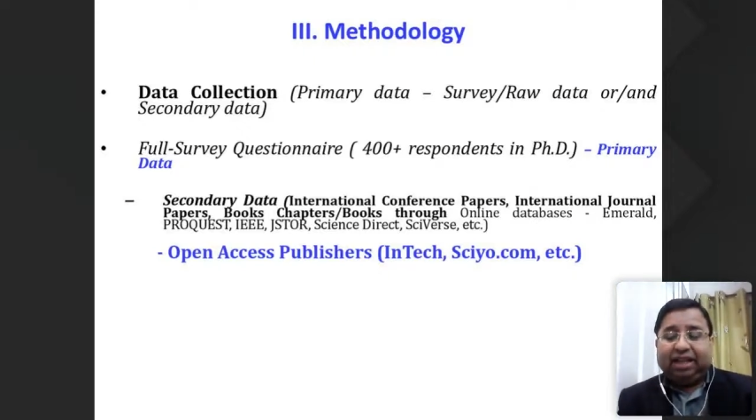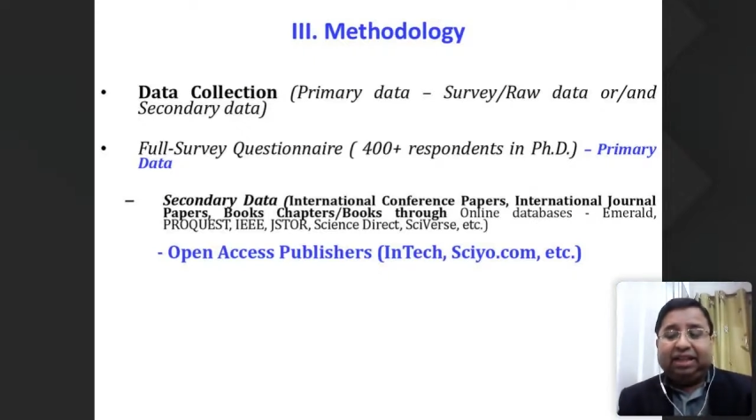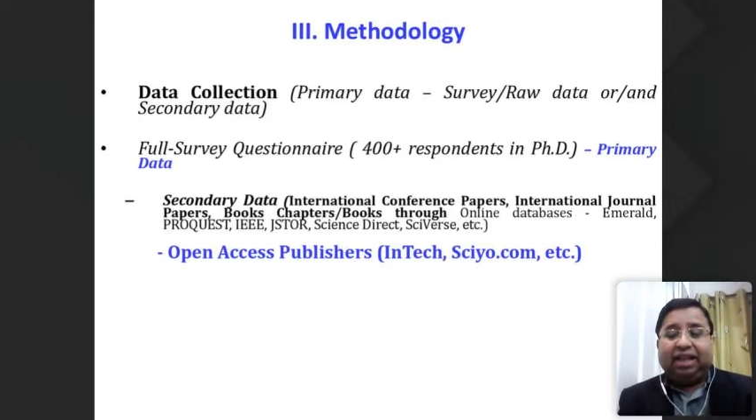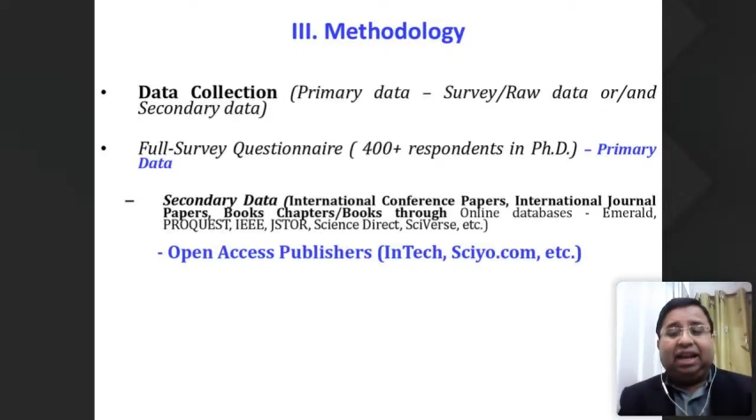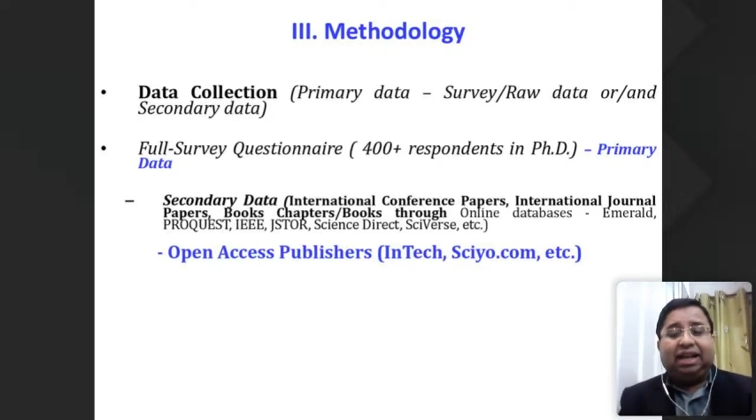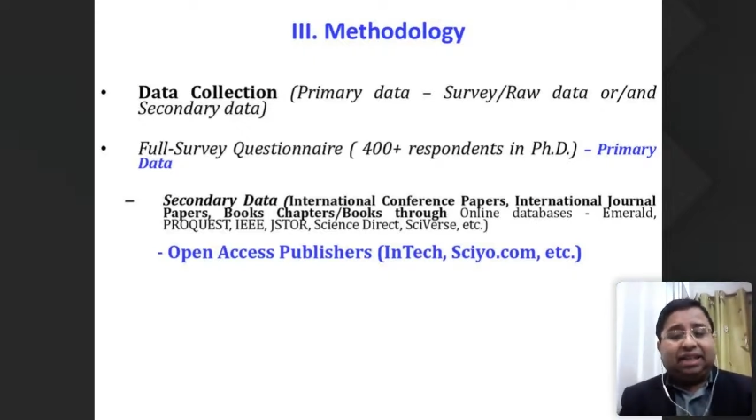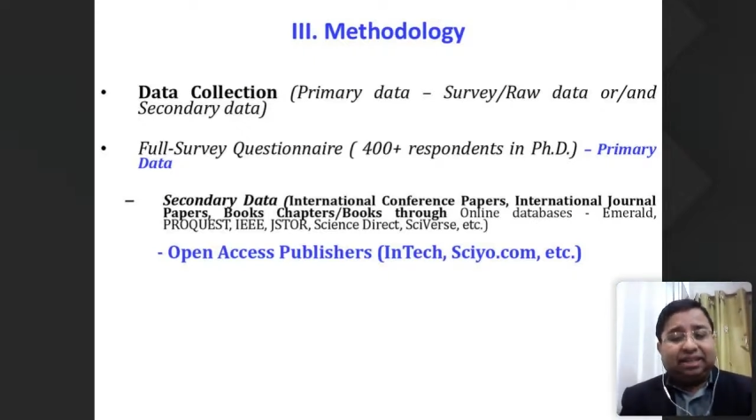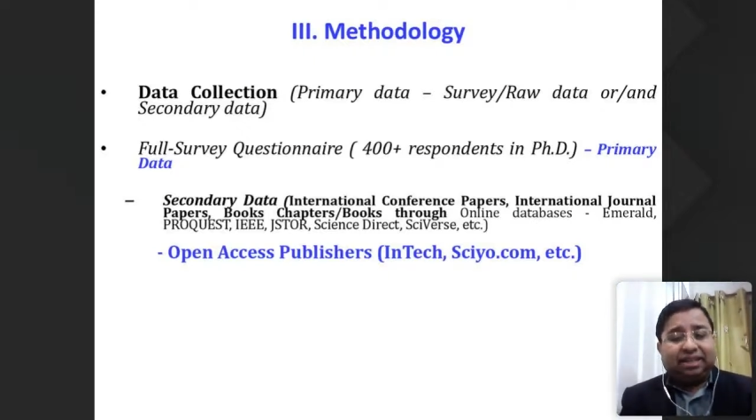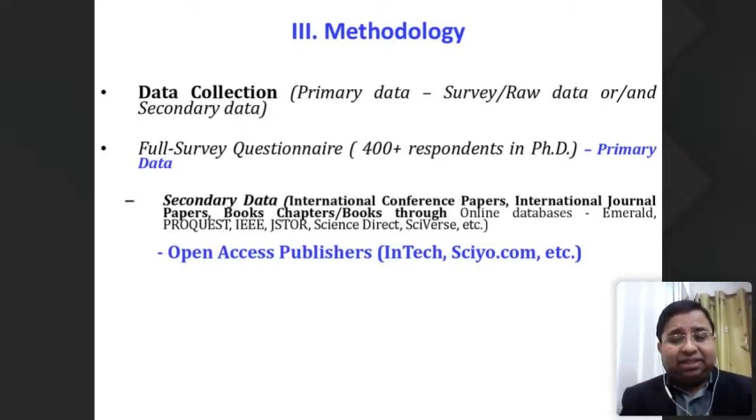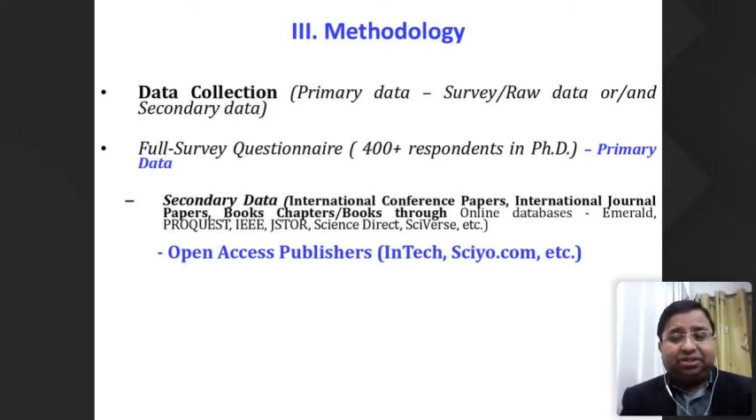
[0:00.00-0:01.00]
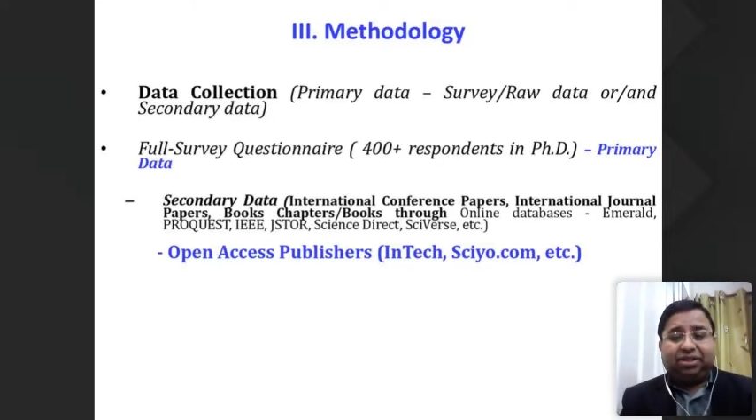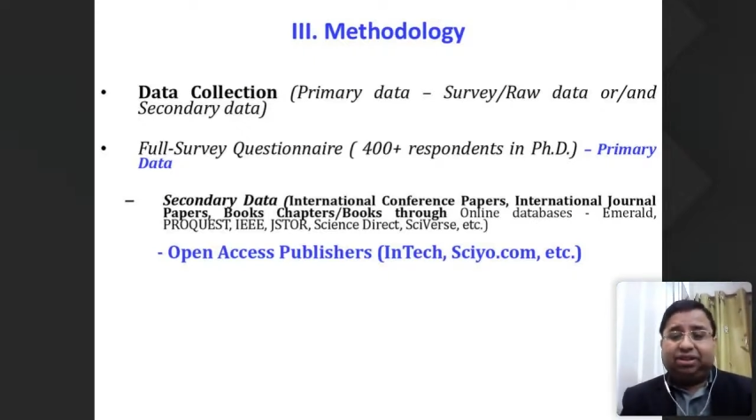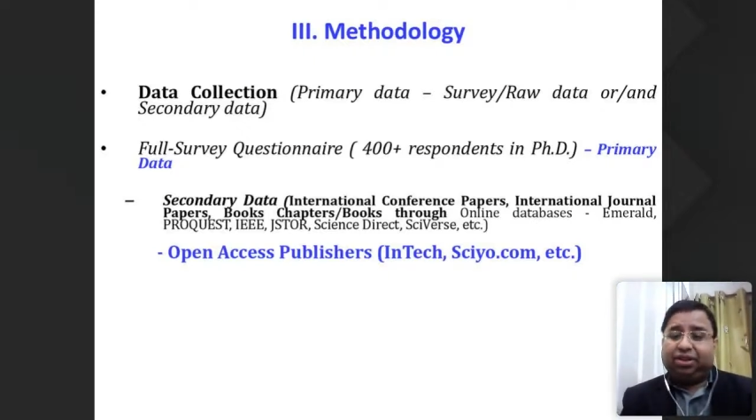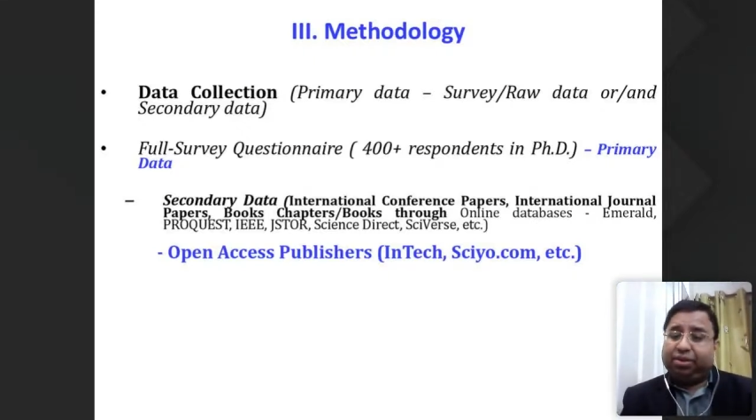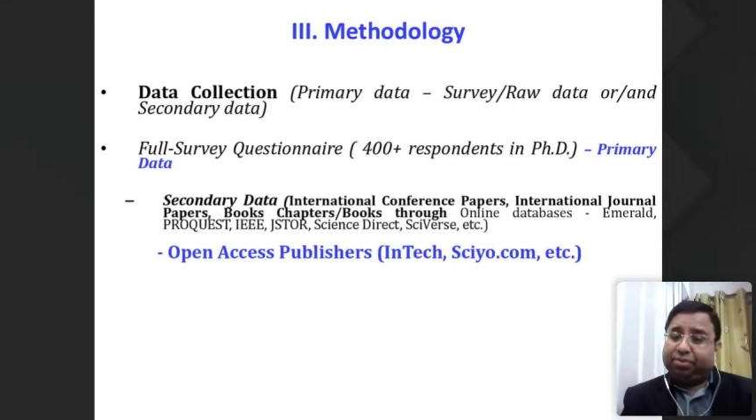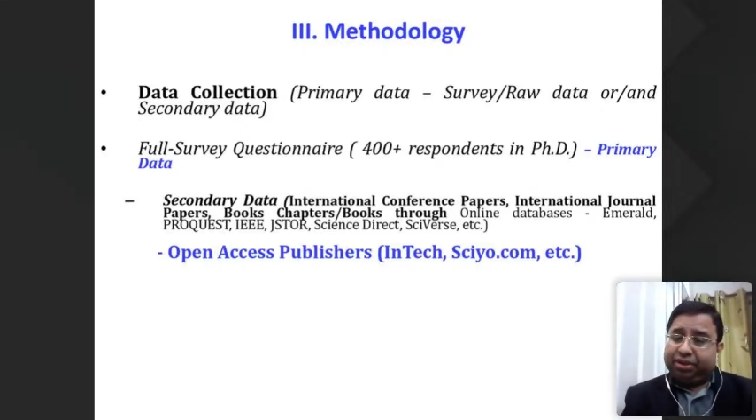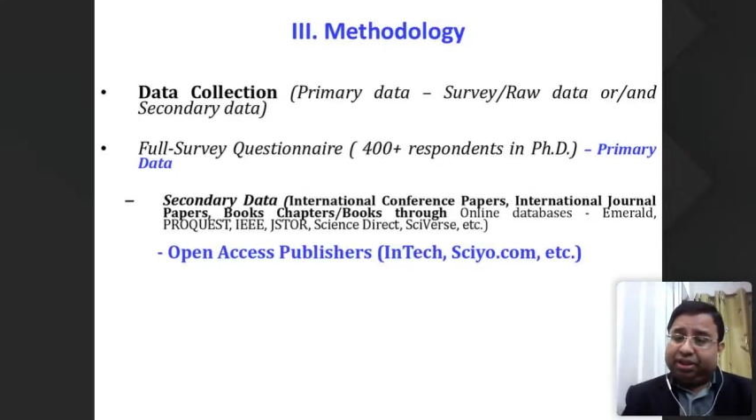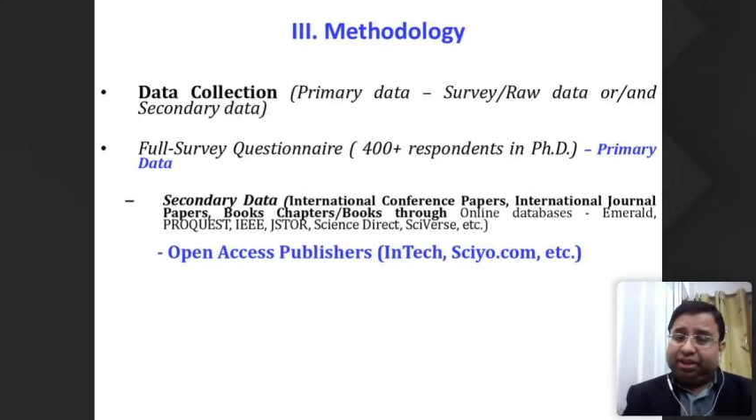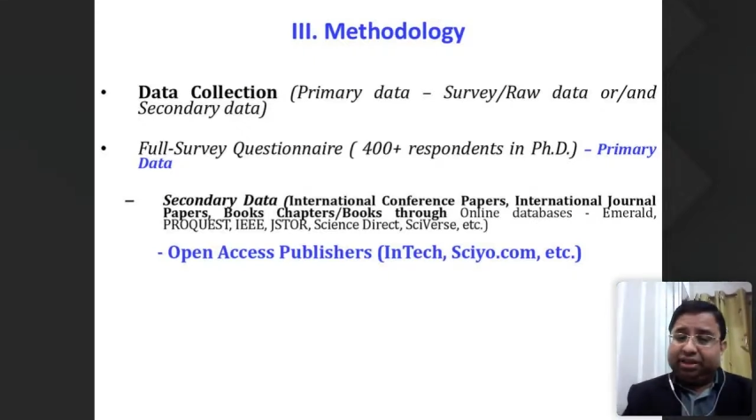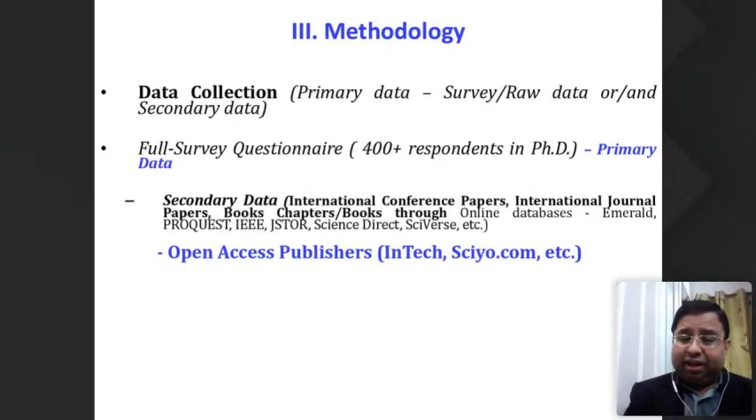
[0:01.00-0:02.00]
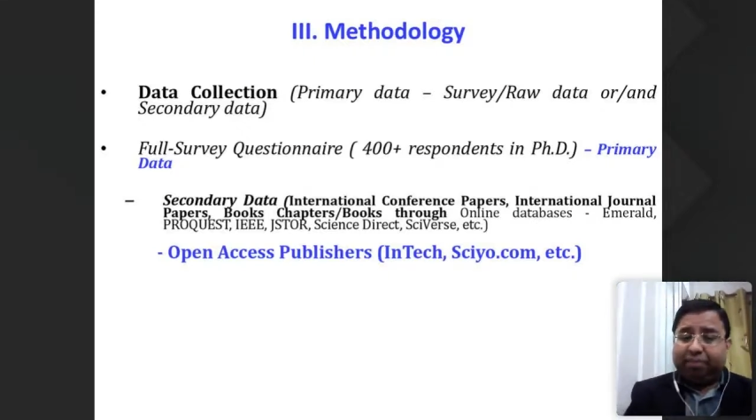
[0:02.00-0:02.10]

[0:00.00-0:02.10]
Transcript: then I suggest you that you have to think the